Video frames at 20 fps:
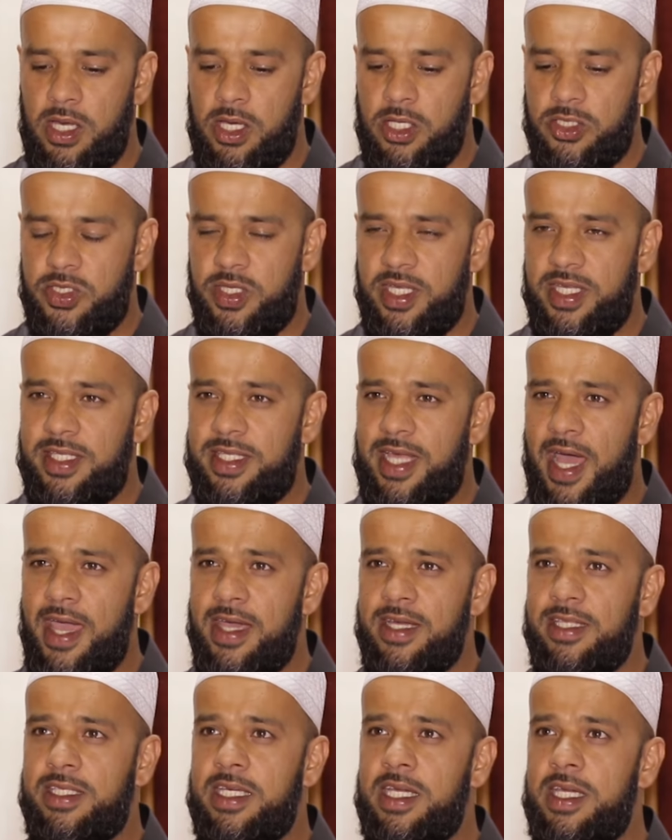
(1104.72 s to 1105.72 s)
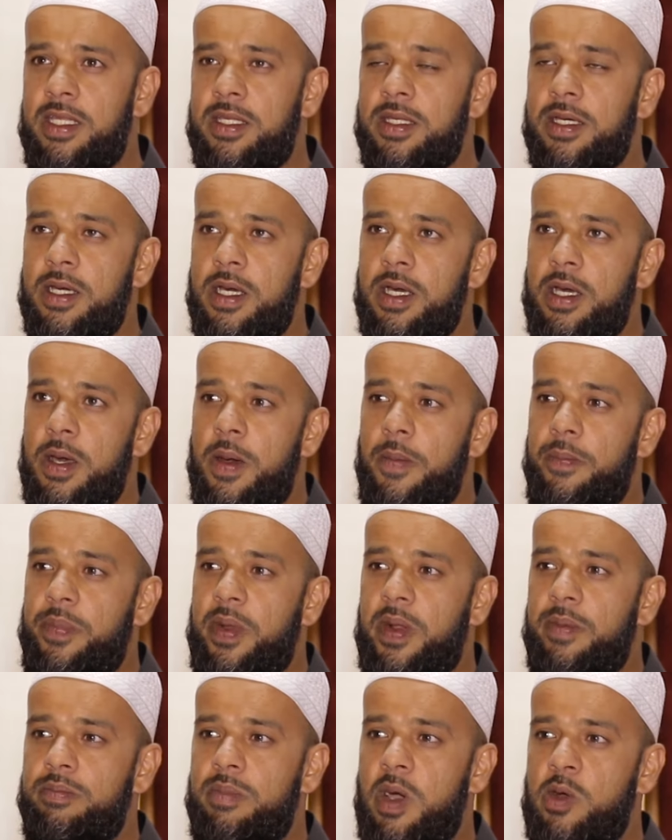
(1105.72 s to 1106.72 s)
So the entire deen
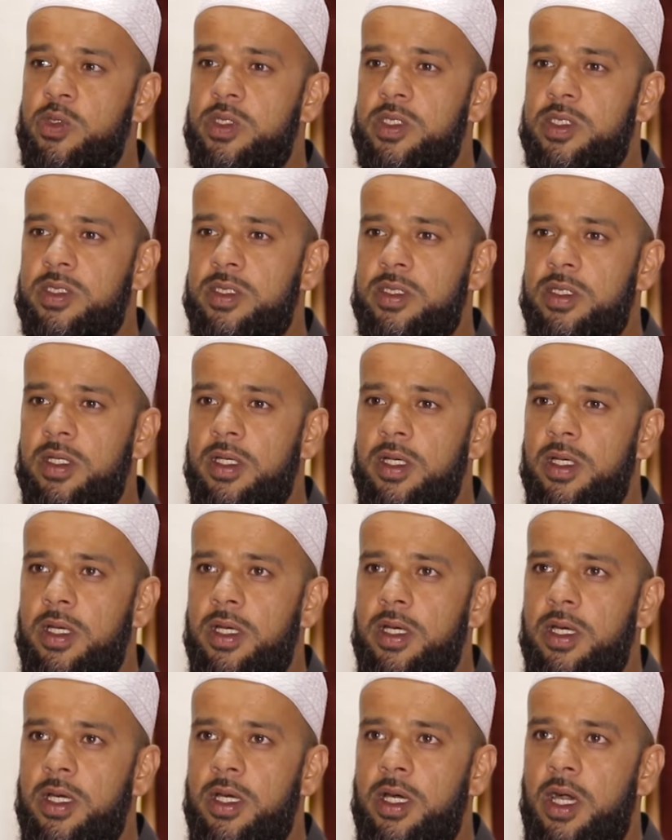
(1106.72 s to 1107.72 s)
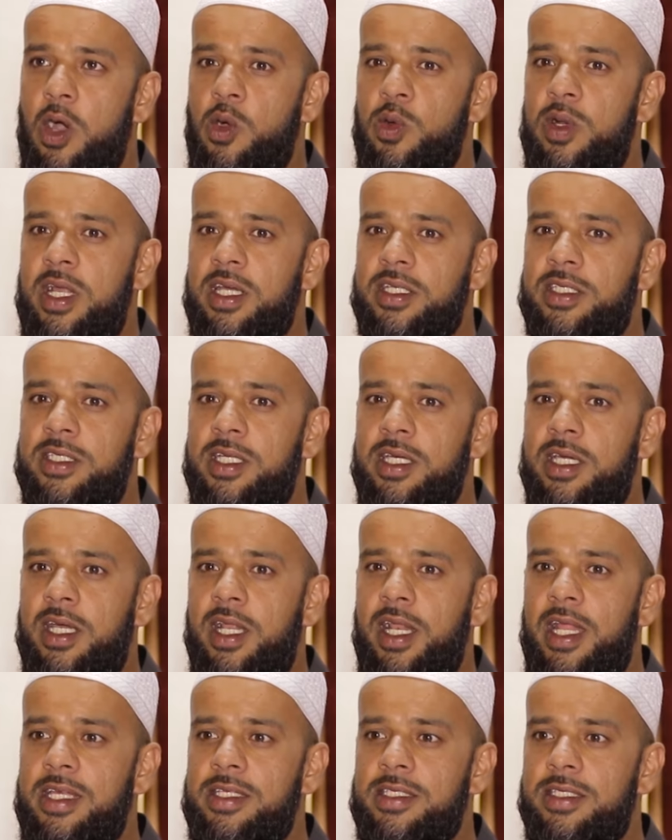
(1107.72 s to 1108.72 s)
promotes holistic
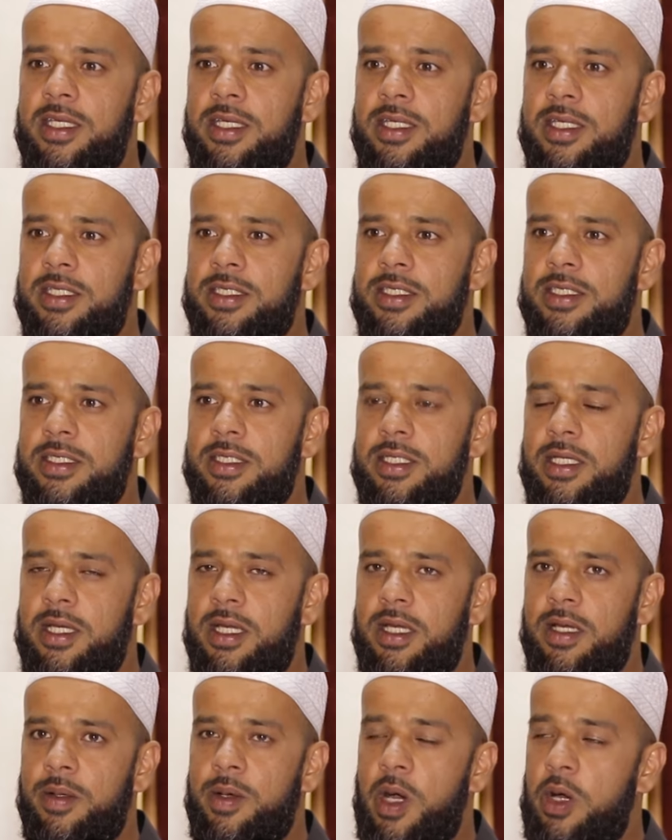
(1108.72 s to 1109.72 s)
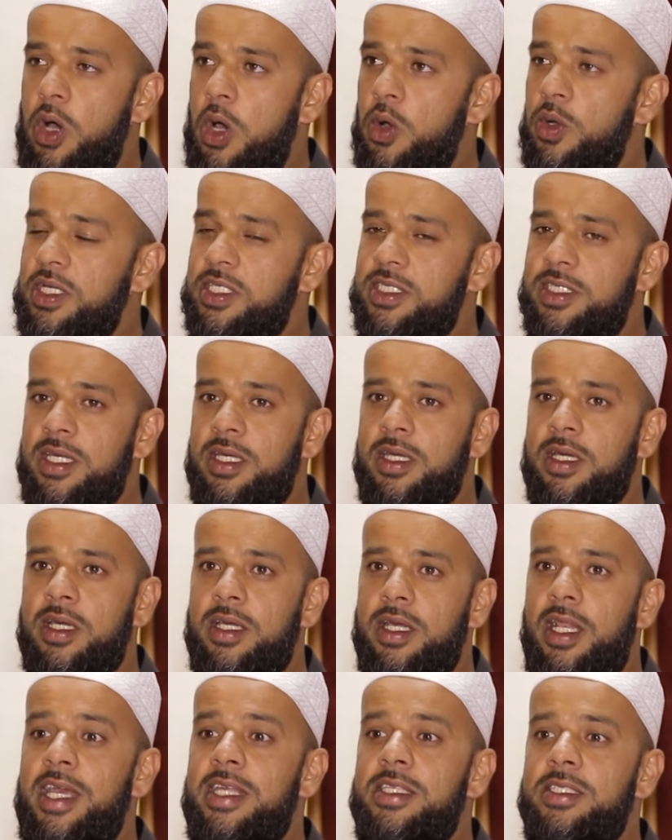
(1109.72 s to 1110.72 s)
cleansingness uh, holistic
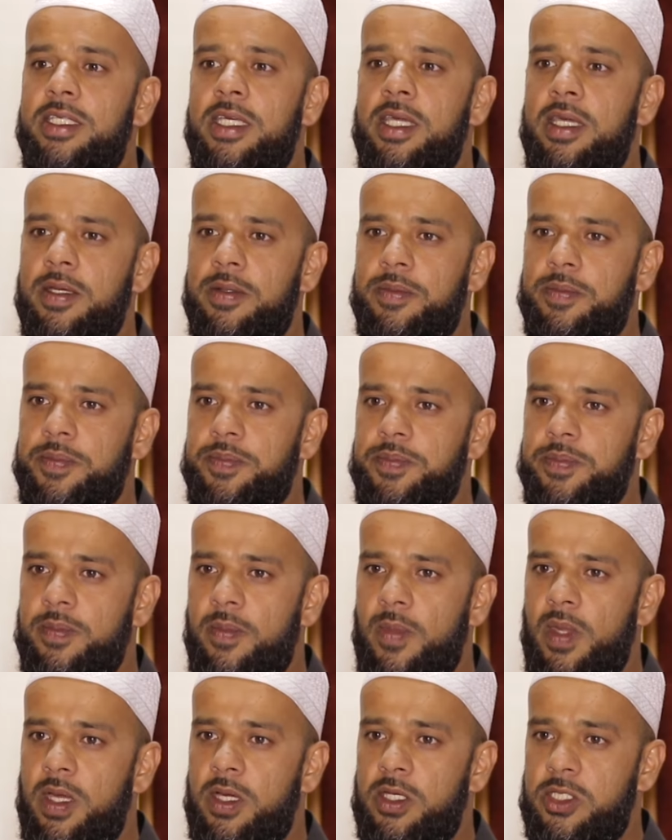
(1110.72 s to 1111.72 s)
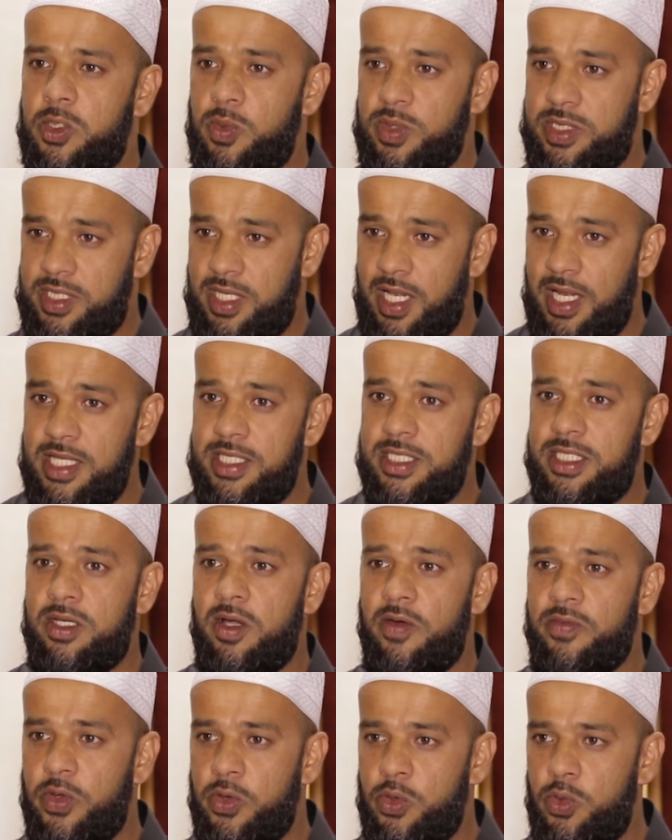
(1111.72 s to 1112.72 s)
cleansing. So it's cleansing
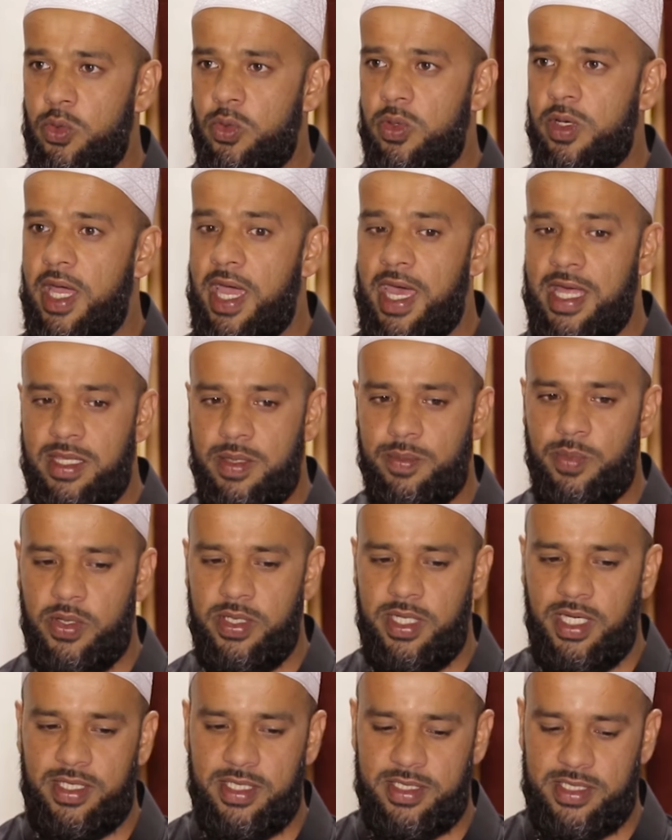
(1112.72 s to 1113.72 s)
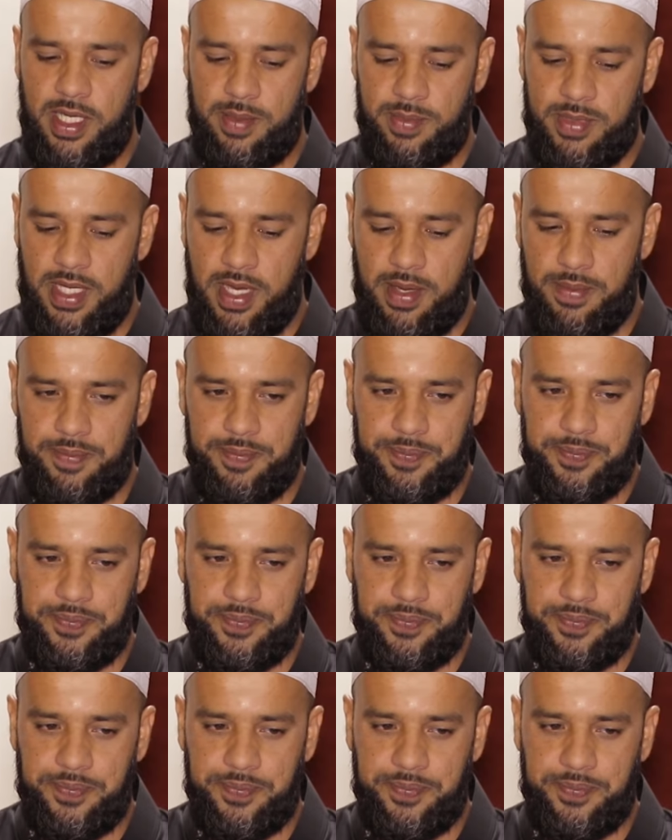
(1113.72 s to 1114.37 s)
of the ruh and the body at the same time.